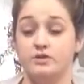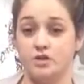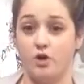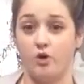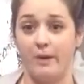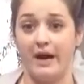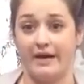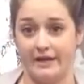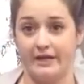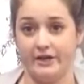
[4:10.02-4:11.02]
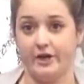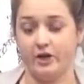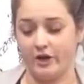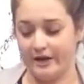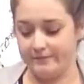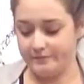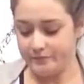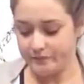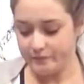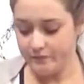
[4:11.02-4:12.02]
to go potty in their crate.
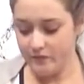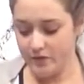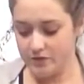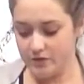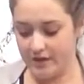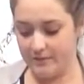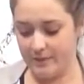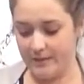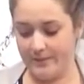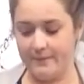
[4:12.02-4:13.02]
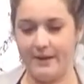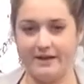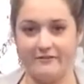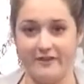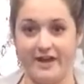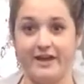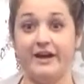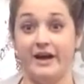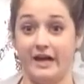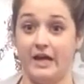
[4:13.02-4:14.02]
So that'll be a big benefit,
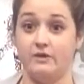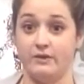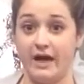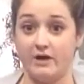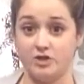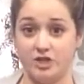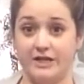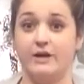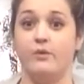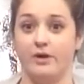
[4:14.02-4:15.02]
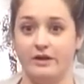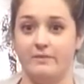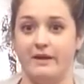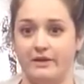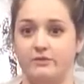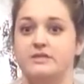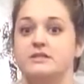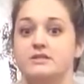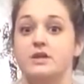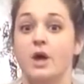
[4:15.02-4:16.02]
again, with house training, and one of the main
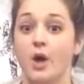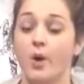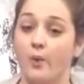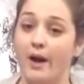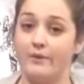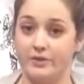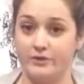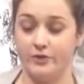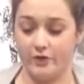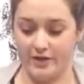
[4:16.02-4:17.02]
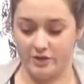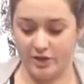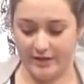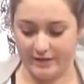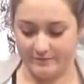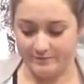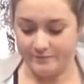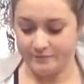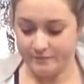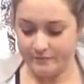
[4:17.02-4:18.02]
reasons why we do crate training.
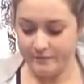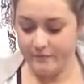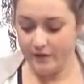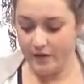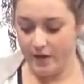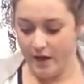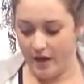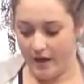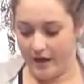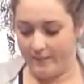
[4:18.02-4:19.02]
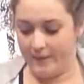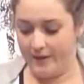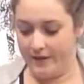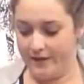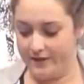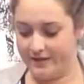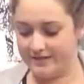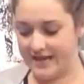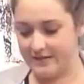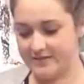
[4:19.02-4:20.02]
The
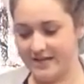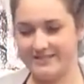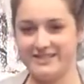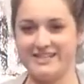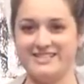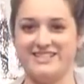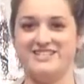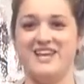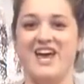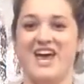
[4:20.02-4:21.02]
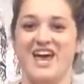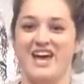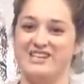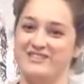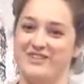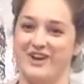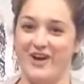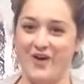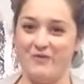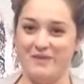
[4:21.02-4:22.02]
downside to this is it's very
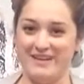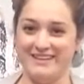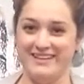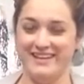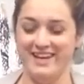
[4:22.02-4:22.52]
open.